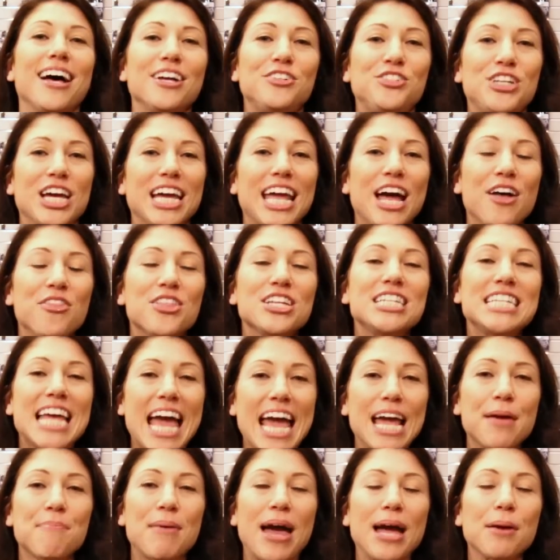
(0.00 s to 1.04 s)
check out the
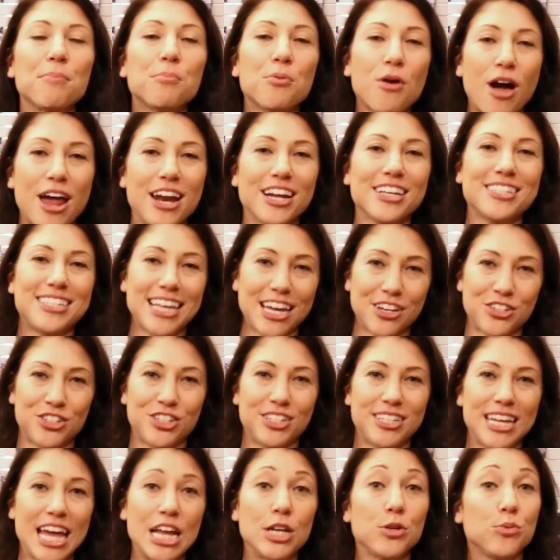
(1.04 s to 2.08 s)
tank bag product
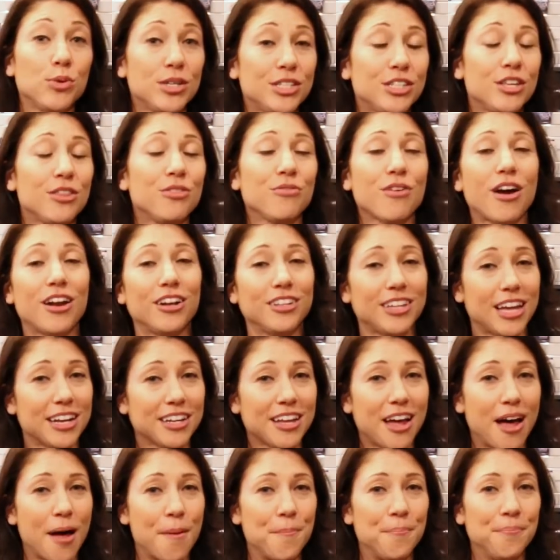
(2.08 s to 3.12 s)
section at
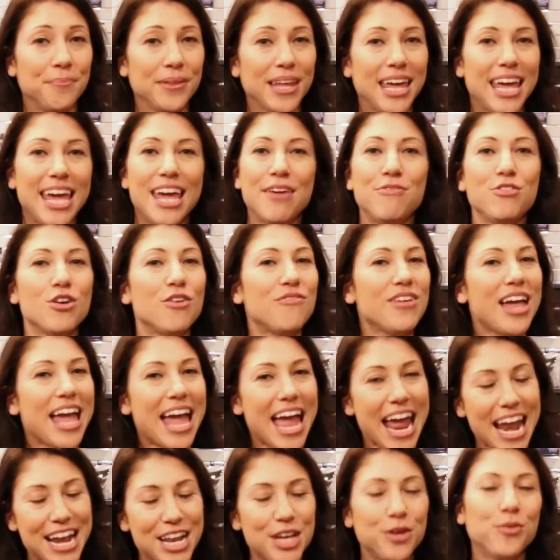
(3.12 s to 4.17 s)
TwistedThrottle.com. If you have
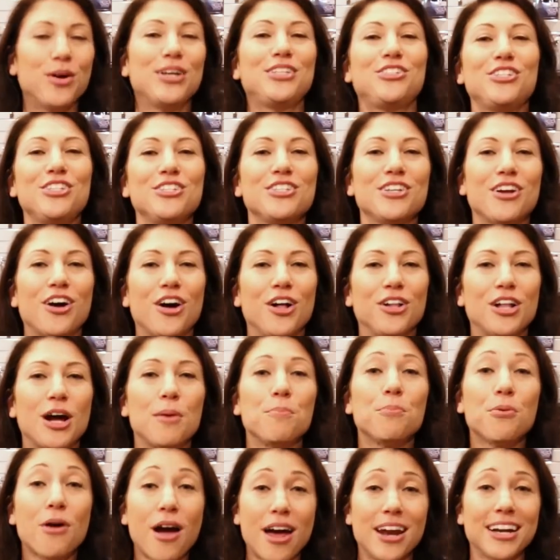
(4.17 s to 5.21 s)
any questions at all, our
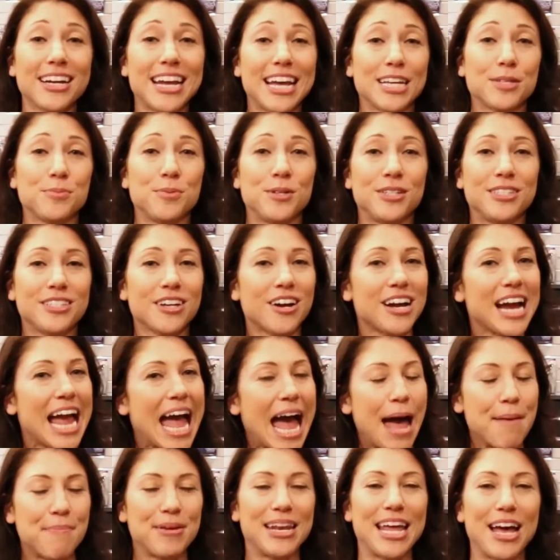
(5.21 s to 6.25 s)
product experts are
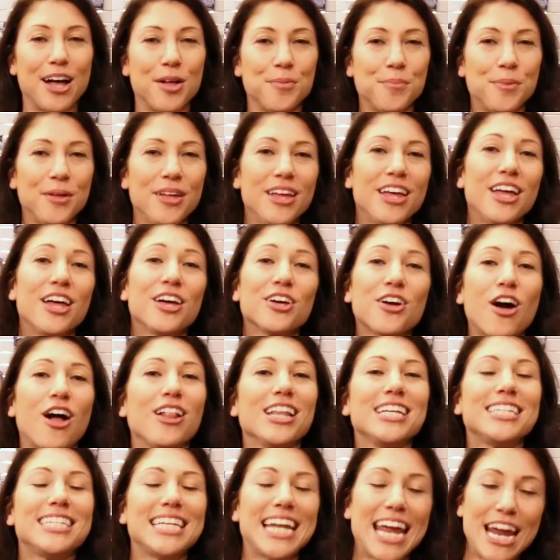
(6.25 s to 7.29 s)
happy to help. Call
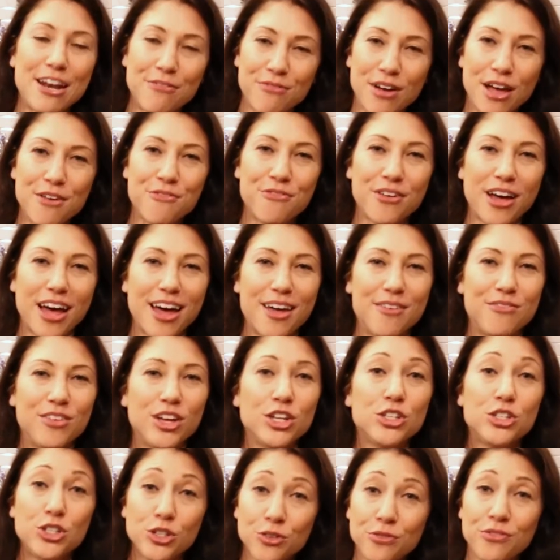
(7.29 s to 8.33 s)
us at
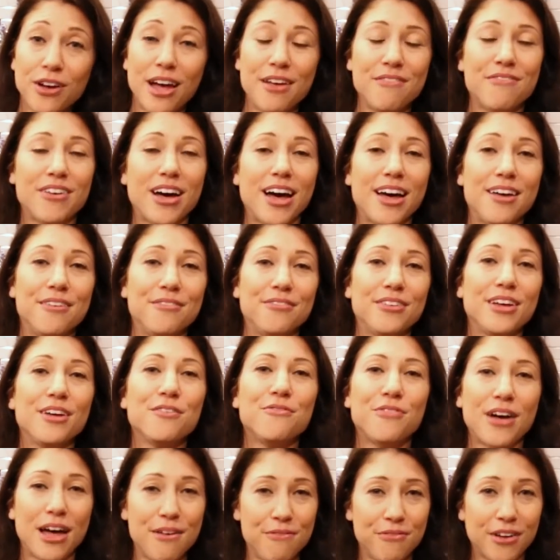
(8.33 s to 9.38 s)

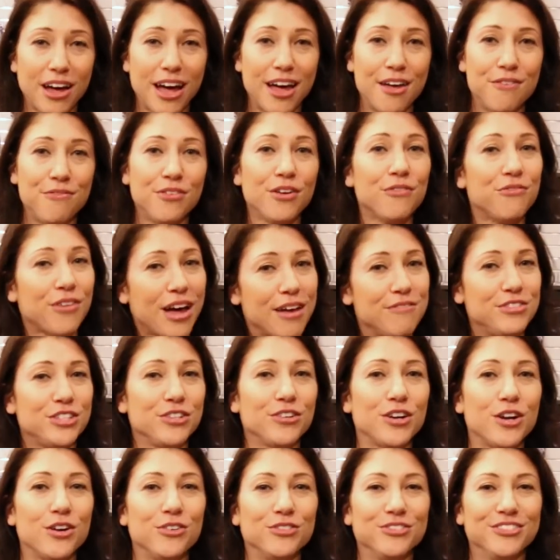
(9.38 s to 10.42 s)

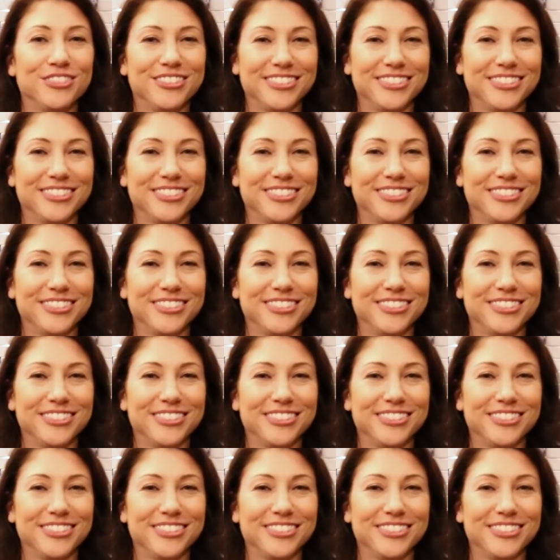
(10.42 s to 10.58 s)
855-255-5550.